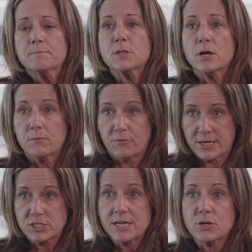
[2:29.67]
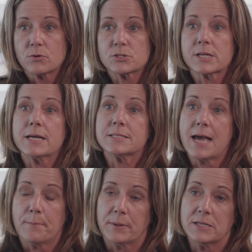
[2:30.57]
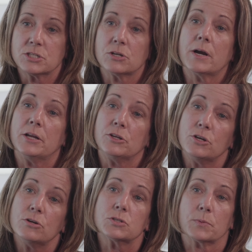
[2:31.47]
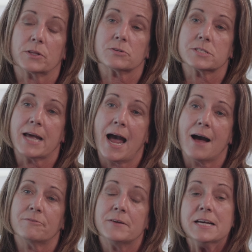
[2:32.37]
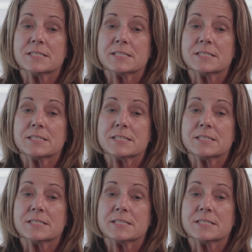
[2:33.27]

the franchise owners can tap into and use with their staff